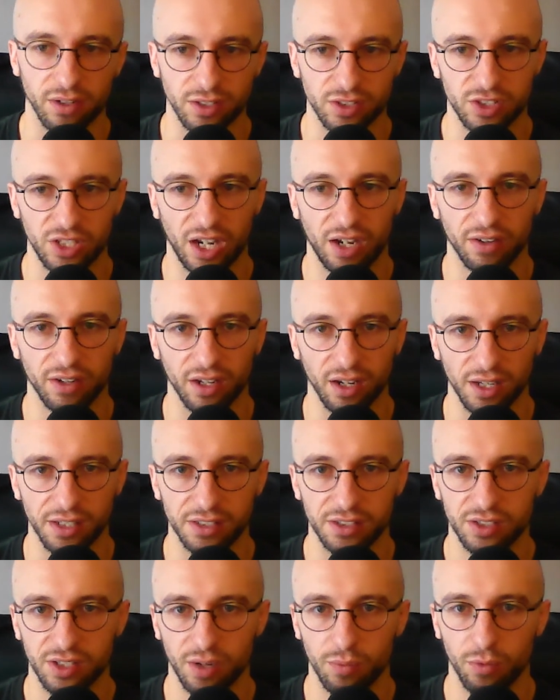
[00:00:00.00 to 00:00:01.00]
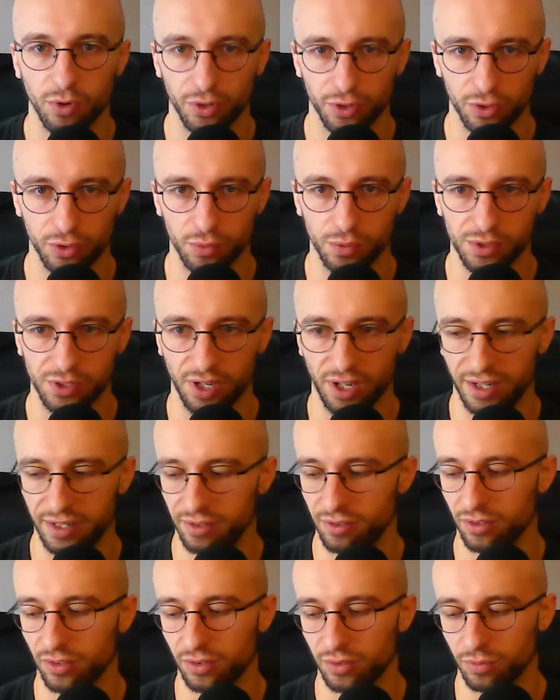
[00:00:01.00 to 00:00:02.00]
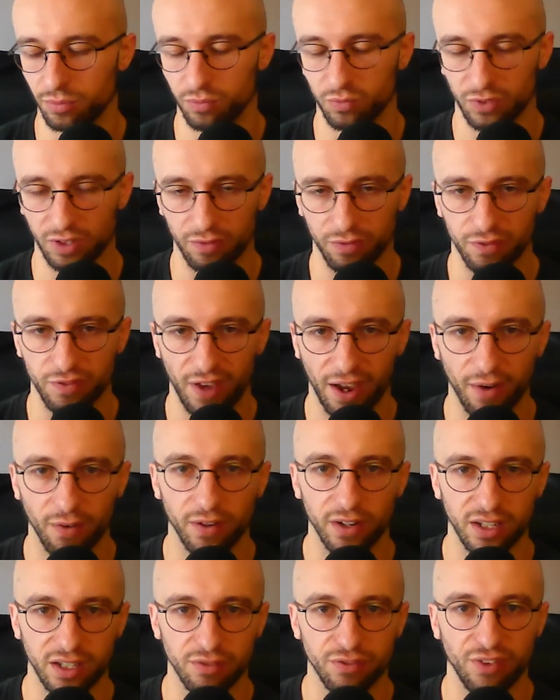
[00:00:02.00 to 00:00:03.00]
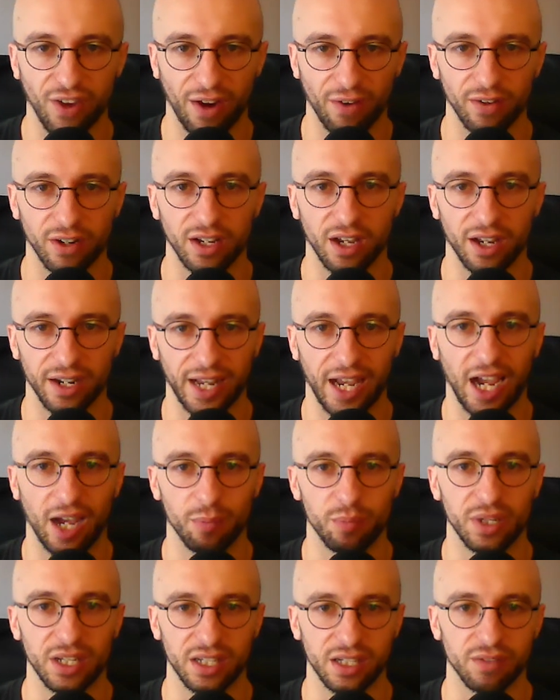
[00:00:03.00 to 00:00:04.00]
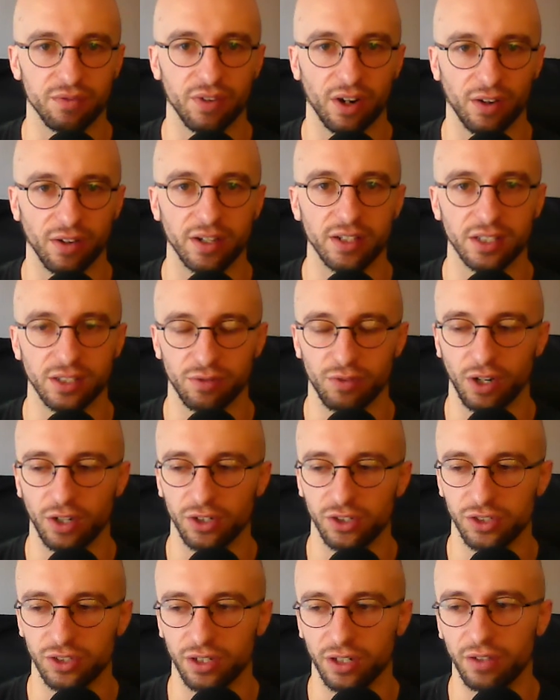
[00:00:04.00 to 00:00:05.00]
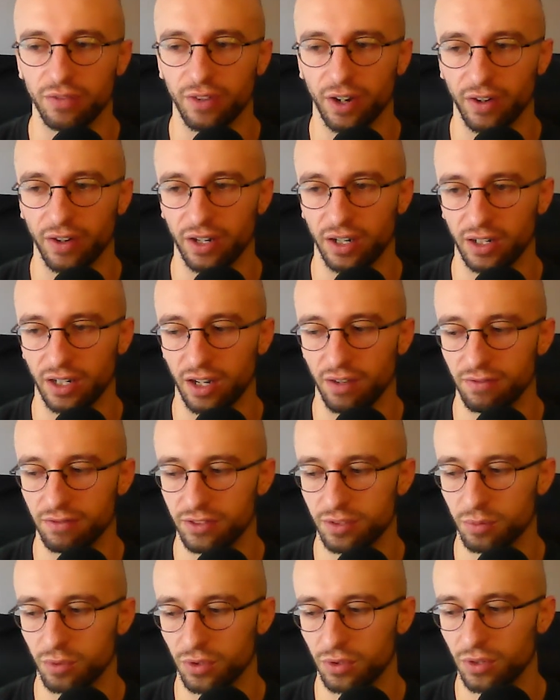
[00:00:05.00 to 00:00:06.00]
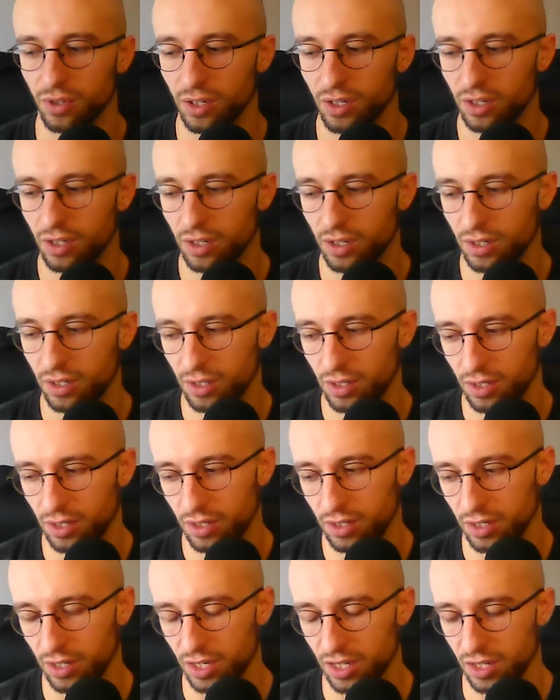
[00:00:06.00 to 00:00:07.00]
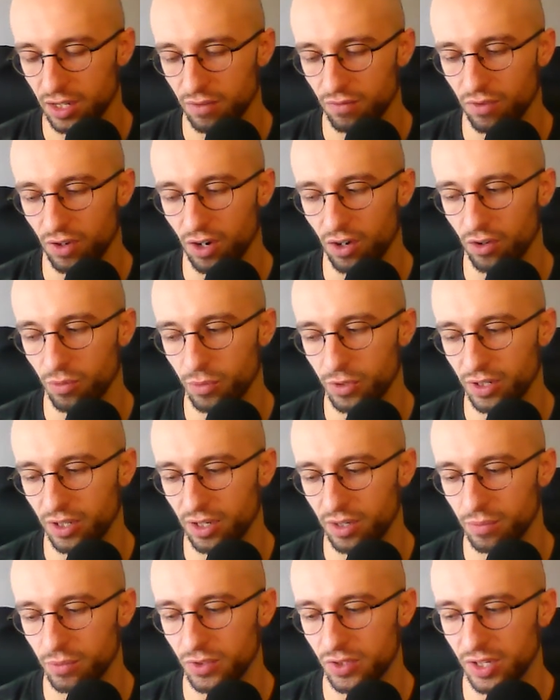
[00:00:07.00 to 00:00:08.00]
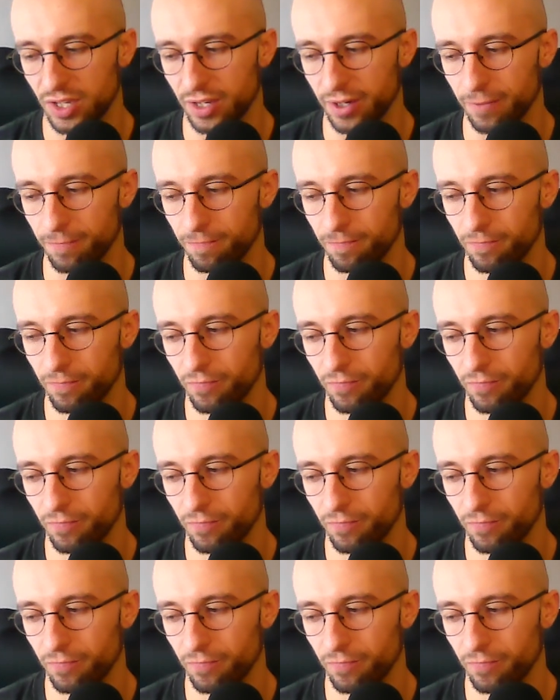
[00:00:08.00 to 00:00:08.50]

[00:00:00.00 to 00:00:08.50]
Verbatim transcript: It sounded like someone who was like very, very unhappy and very dysfunctional and very uncomfortable in the environment that he was in.